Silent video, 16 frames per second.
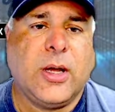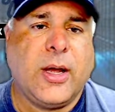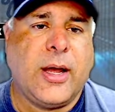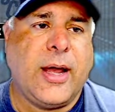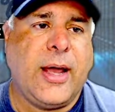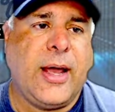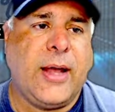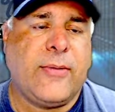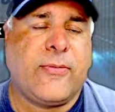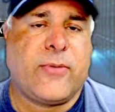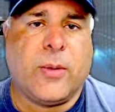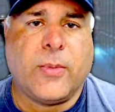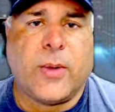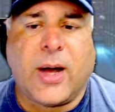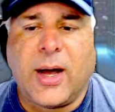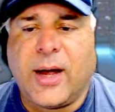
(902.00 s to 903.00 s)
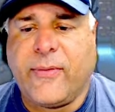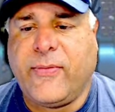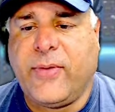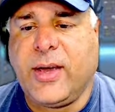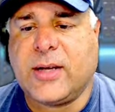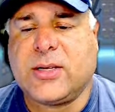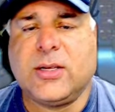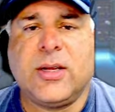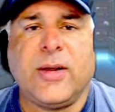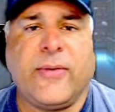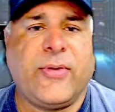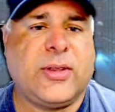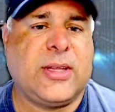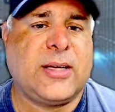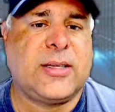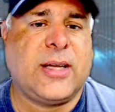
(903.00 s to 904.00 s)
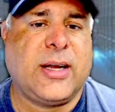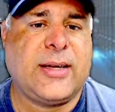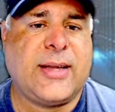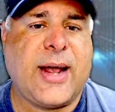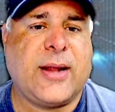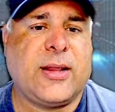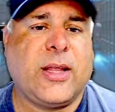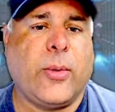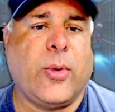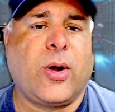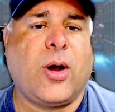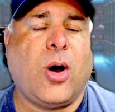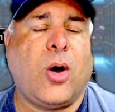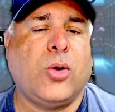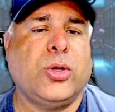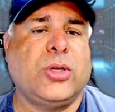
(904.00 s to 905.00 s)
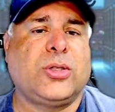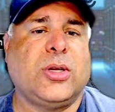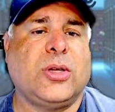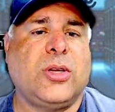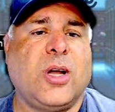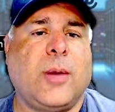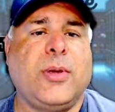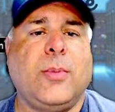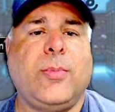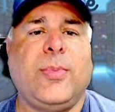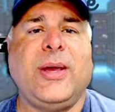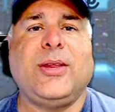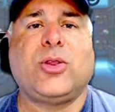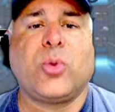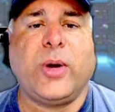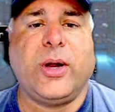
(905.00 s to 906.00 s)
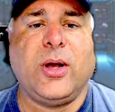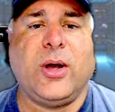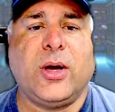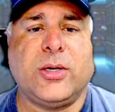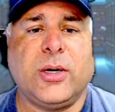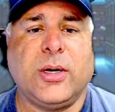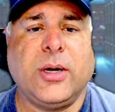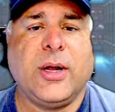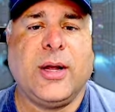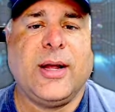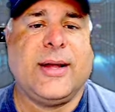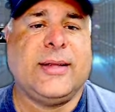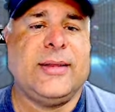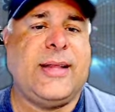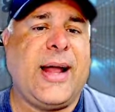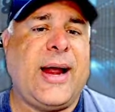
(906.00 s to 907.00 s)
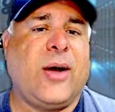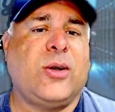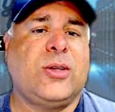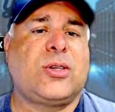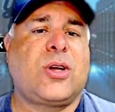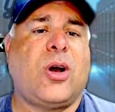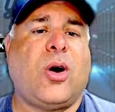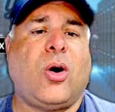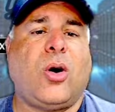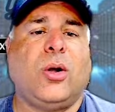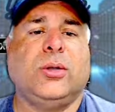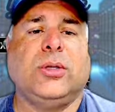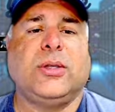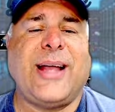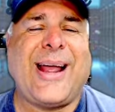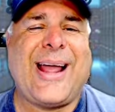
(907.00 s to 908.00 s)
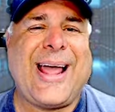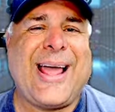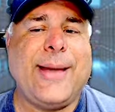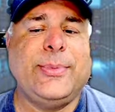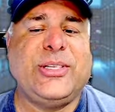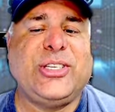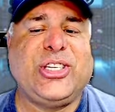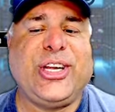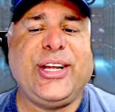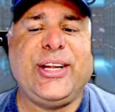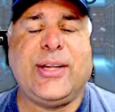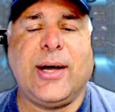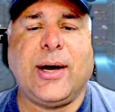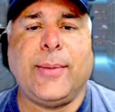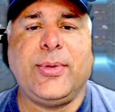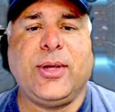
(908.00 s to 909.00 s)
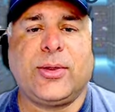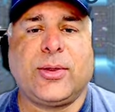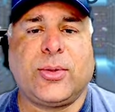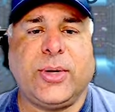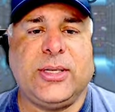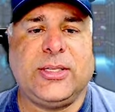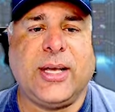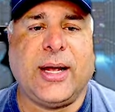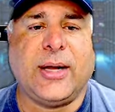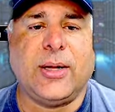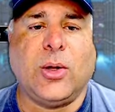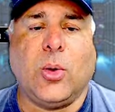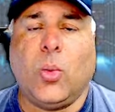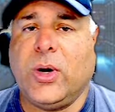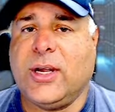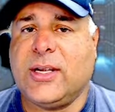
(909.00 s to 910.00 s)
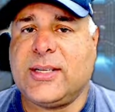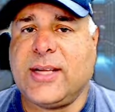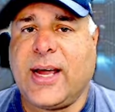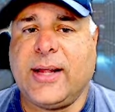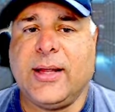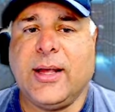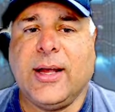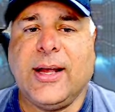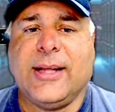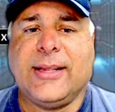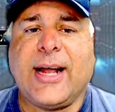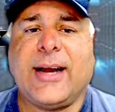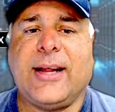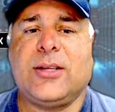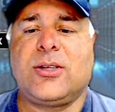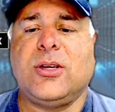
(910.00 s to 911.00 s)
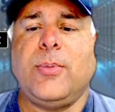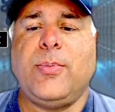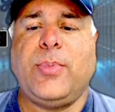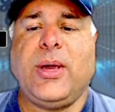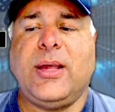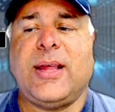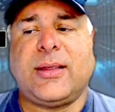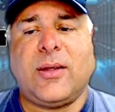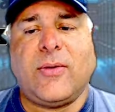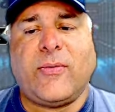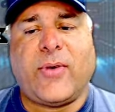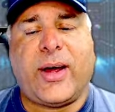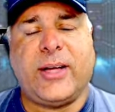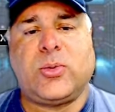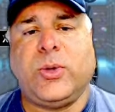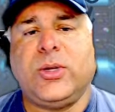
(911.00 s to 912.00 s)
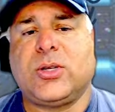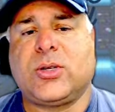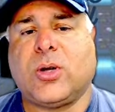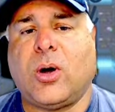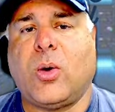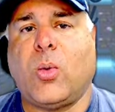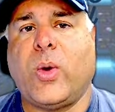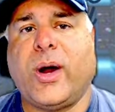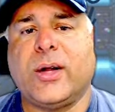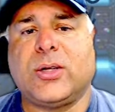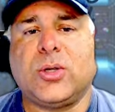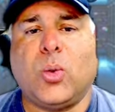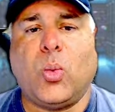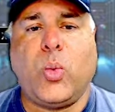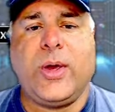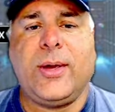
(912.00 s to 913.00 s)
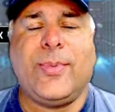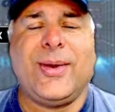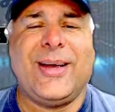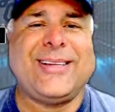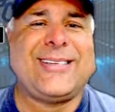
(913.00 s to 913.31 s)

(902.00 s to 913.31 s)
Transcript: and from hyfix and different things like that, they were calling this the WB300. Now it's called the MGW310. What is that? That is going to be that device we saw where it's the Wingbits